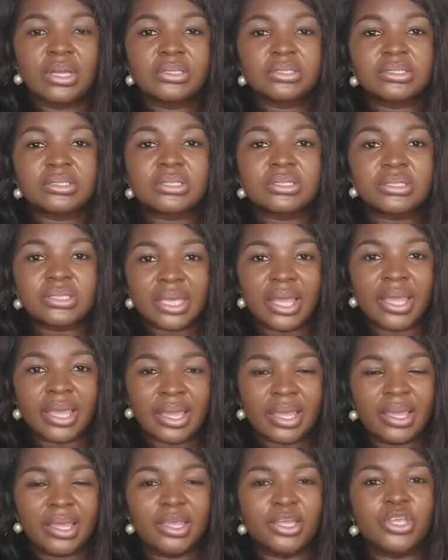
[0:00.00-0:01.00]

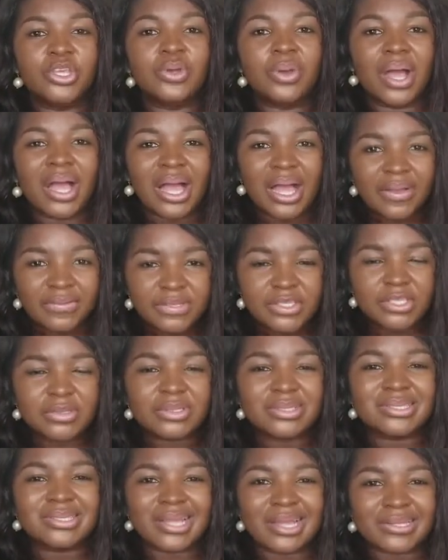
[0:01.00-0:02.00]
today you have to
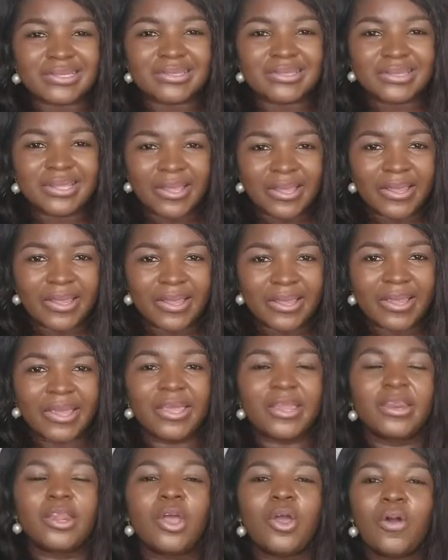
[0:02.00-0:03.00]
start
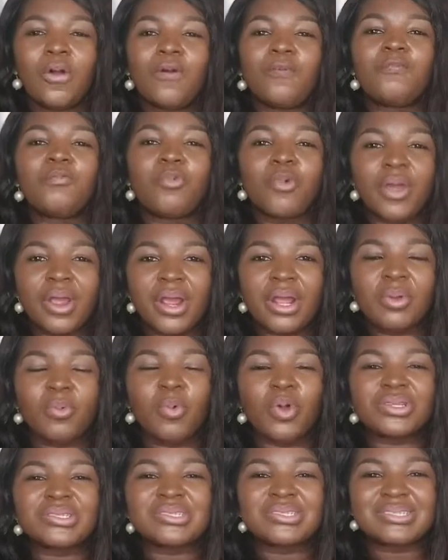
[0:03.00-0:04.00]
thinking of
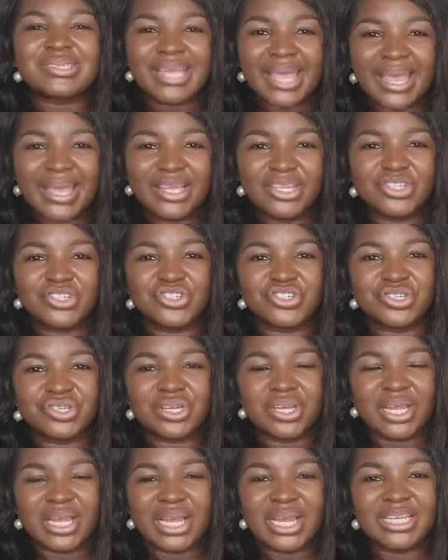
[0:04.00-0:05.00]
what stage
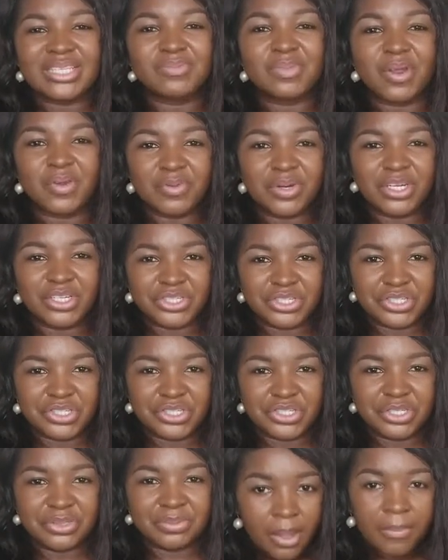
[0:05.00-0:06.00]
is my
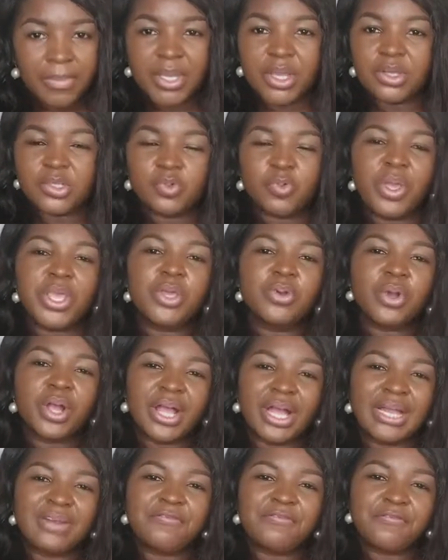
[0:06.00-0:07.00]
relationship. Because when you
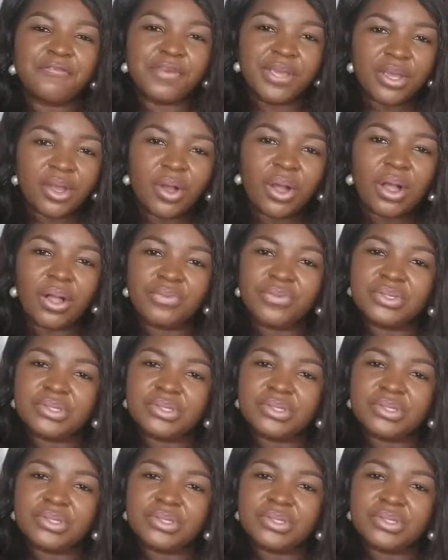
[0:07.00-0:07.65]
can figure out the